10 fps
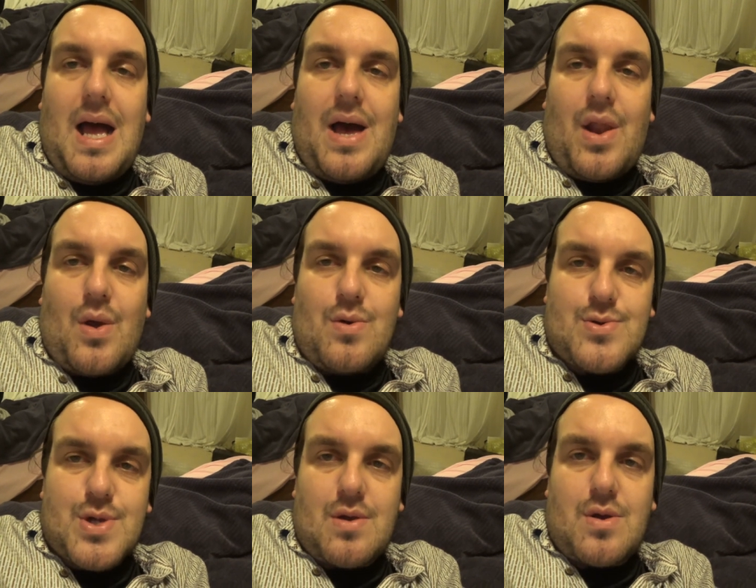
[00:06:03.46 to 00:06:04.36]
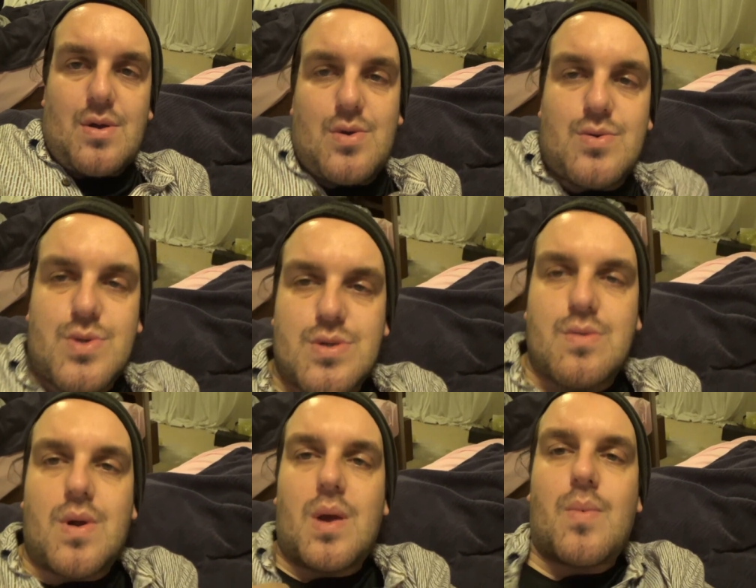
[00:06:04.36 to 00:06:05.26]
and I also use
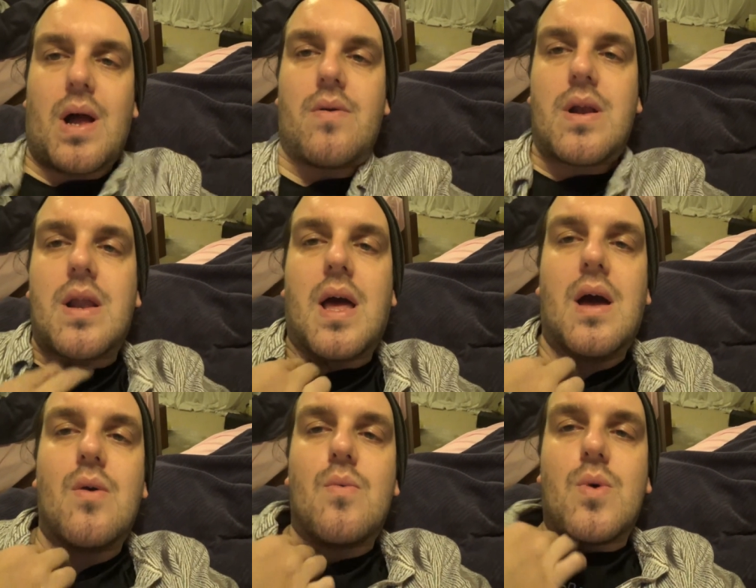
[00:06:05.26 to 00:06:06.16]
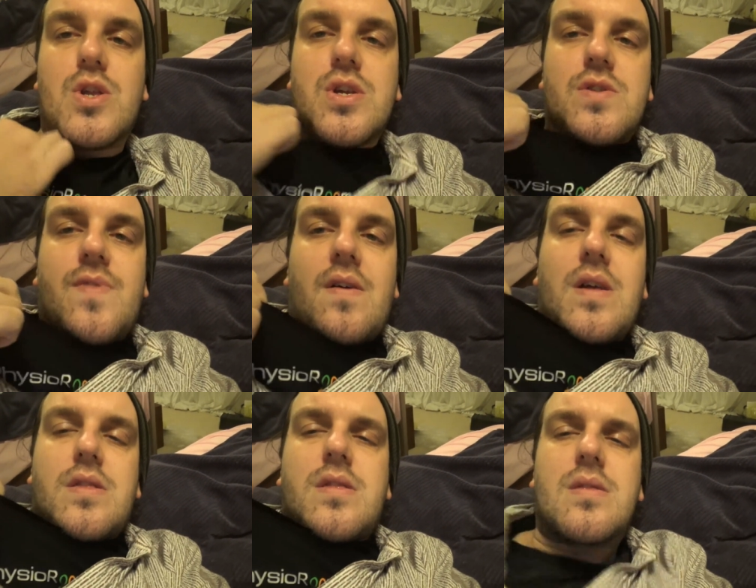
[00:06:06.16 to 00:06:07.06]
what I'm wearing now, which is
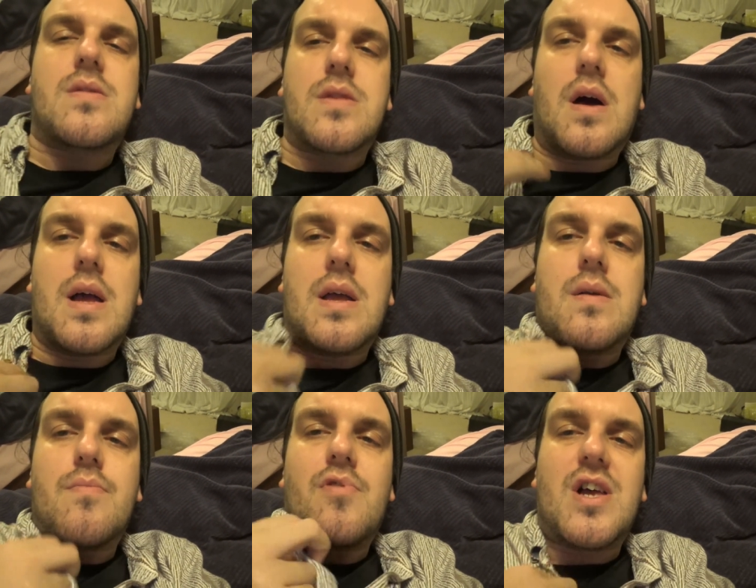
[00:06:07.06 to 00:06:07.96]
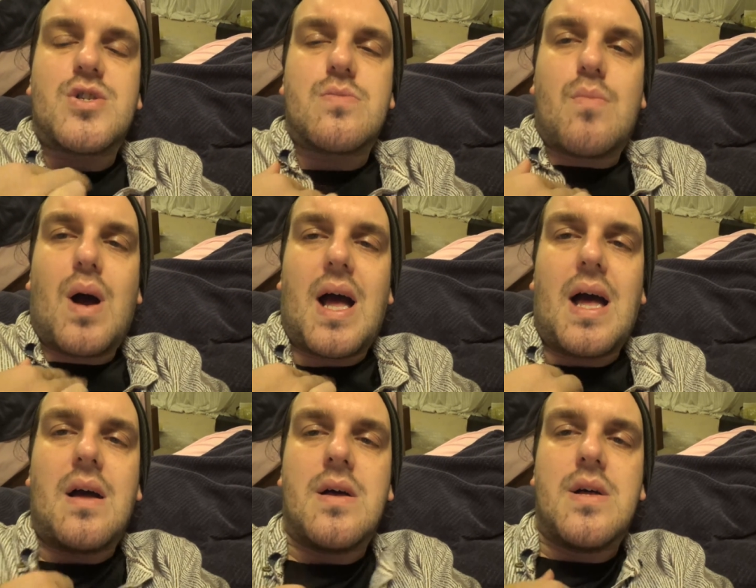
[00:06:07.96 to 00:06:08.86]
very tight compression
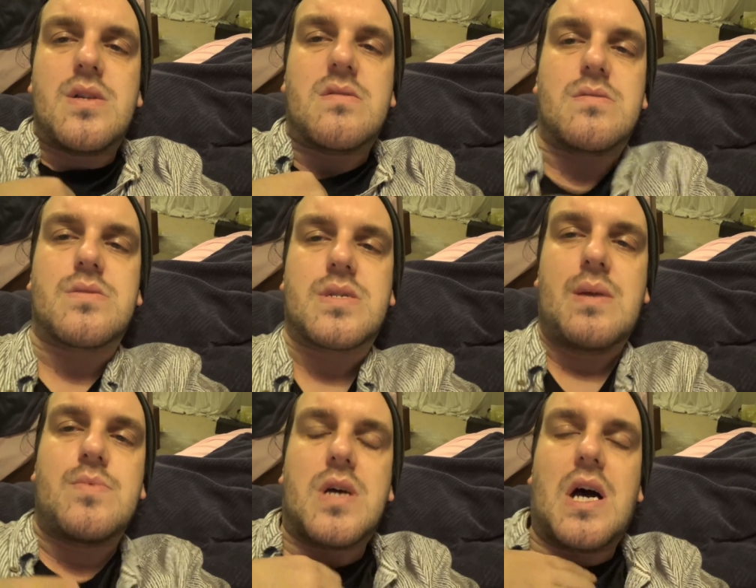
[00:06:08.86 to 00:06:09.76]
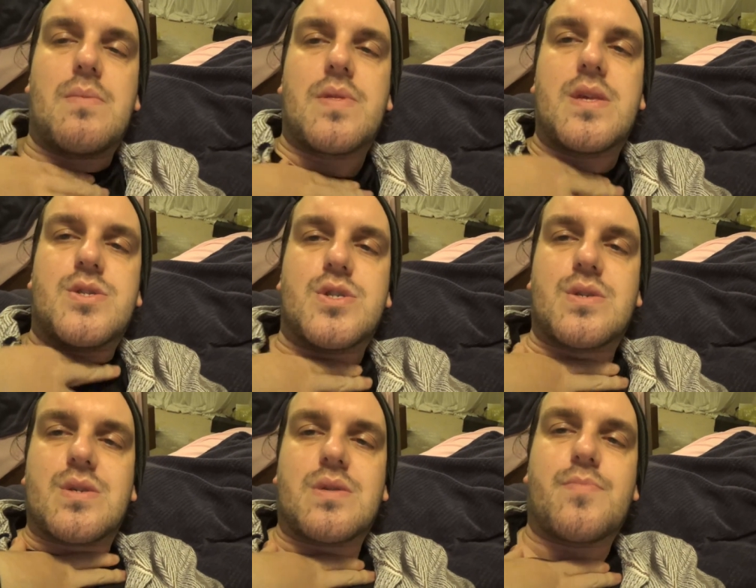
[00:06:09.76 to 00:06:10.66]
wear. It doesn't seem tight, but that's just
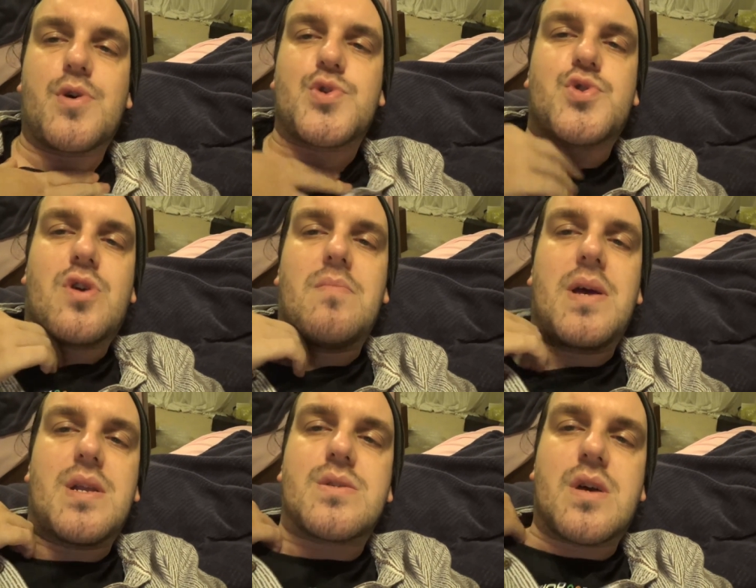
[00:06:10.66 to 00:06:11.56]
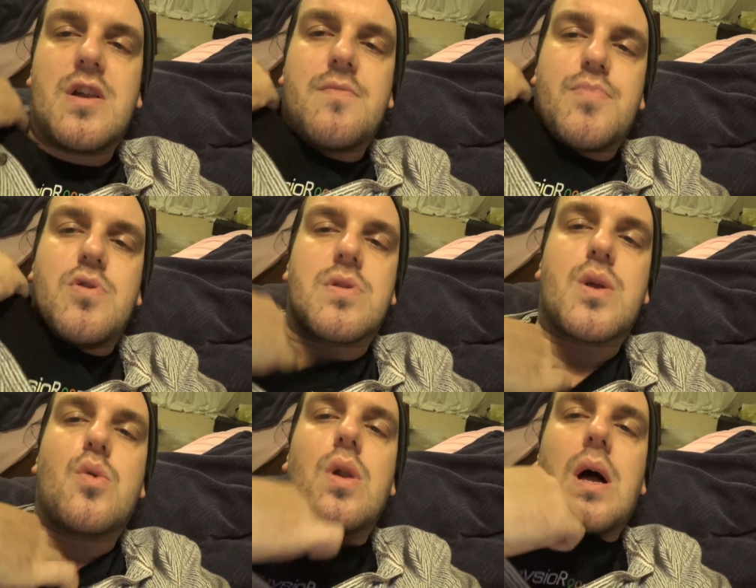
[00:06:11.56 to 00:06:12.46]
because the posture I'm in has kind of pulled
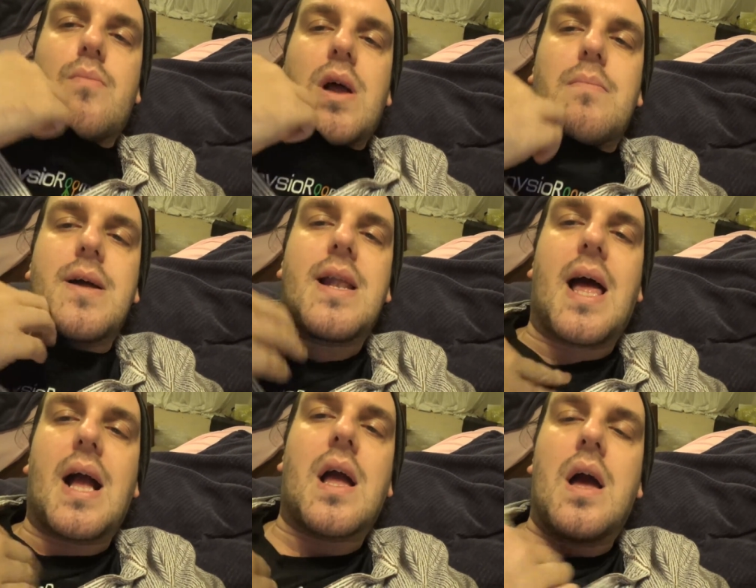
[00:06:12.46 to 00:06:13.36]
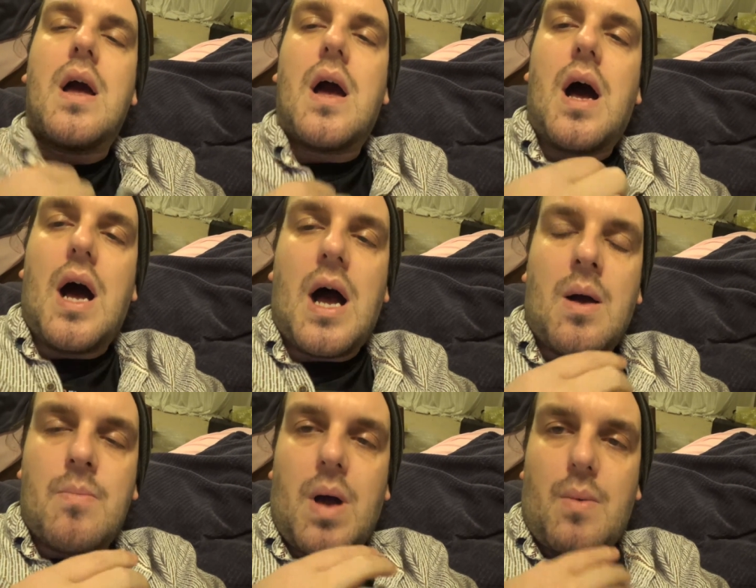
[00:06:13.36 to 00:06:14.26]
it all up around my neck.
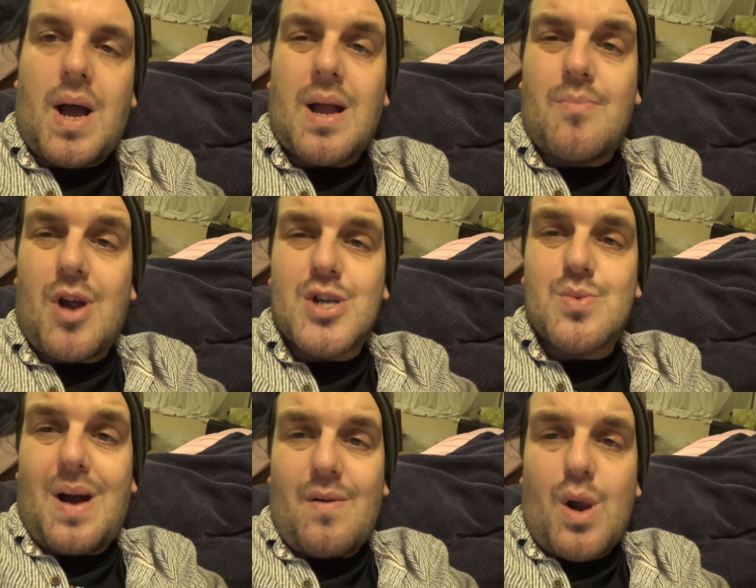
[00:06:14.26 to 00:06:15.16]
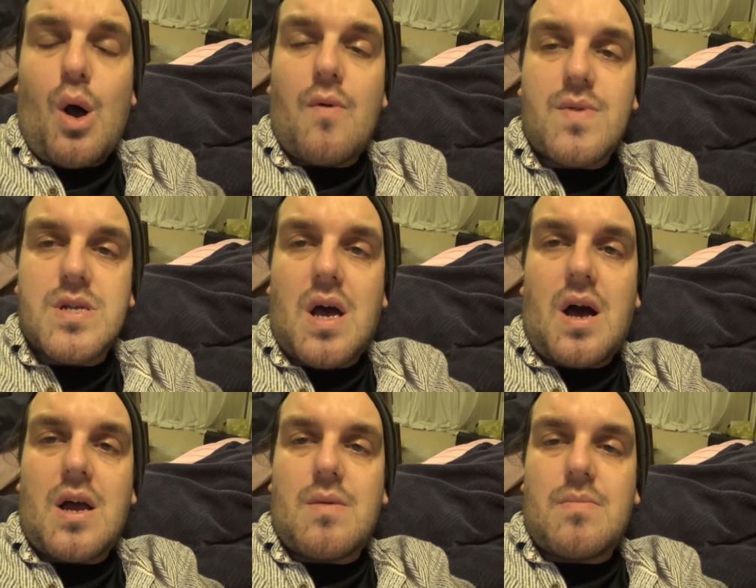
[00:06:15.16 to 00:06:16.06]
Um, I wear compression wear a lot of the
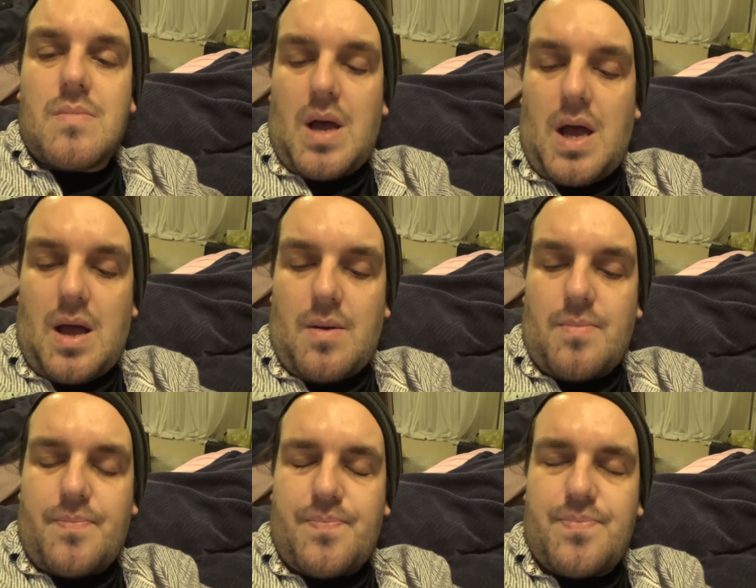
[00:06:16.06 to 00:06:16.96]
time. Um,